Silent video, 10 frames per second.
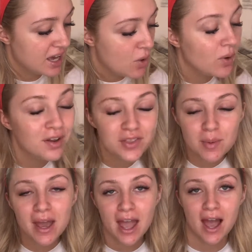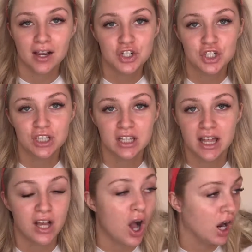one of them I actually
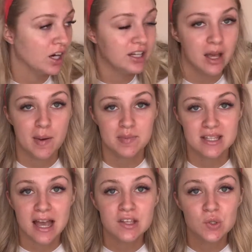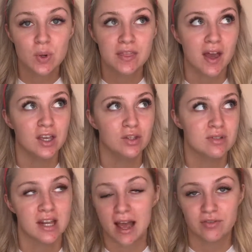already am obsessed with. I
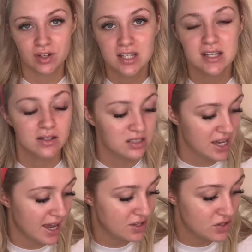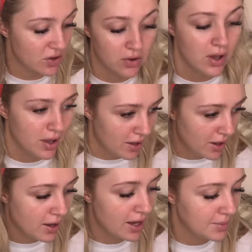use it every single day, so
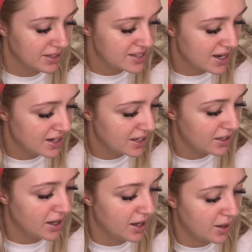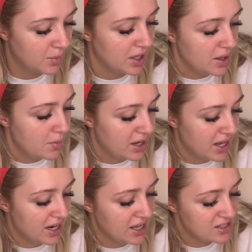I'm excited. But
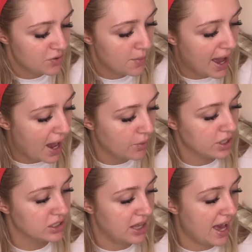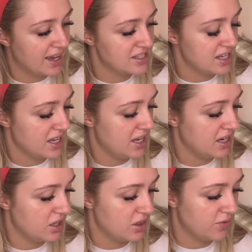it is from Hourglass,
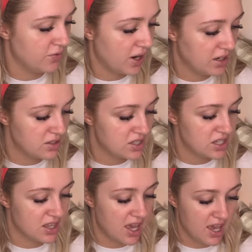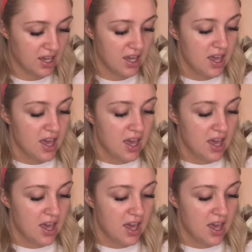and the first thing